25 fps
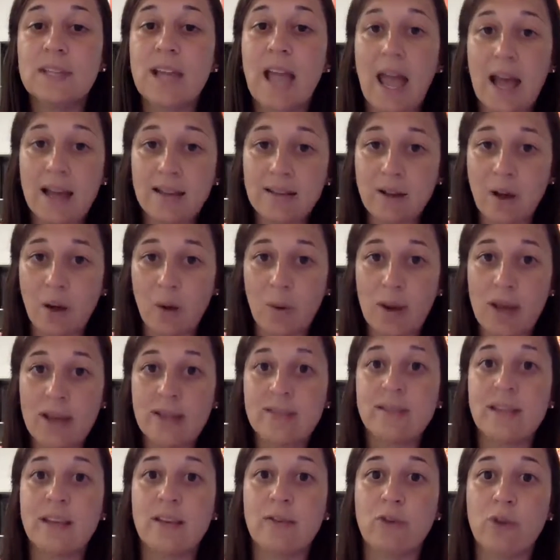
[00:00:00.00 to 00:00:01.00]
As
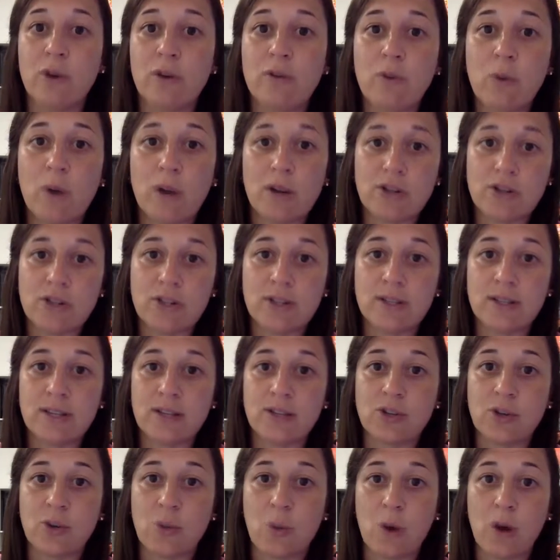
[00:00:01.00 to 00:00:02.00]
always, if you have questions as
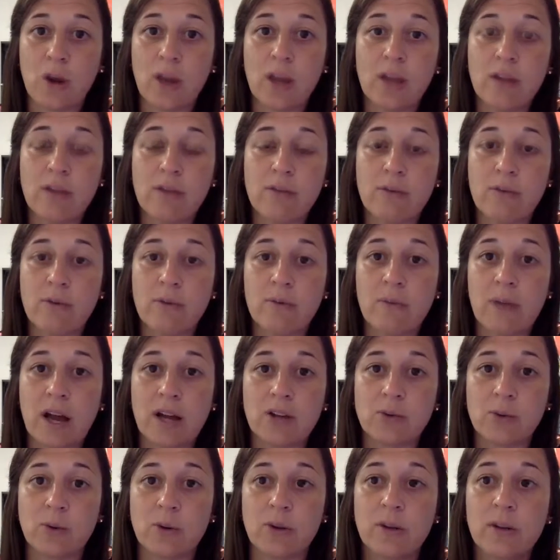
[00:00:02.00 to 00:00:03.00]
you're working through the
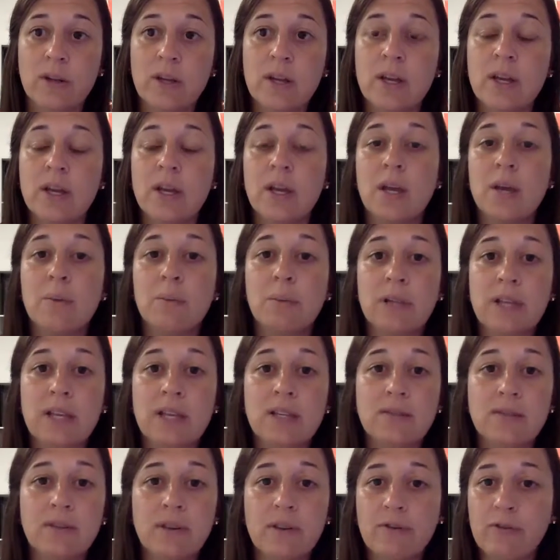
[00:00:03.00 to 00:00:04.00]
module,
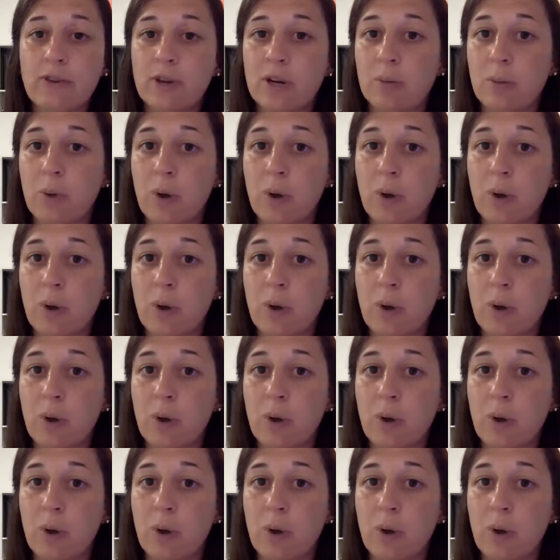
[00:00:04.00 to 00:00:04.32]
please feel free to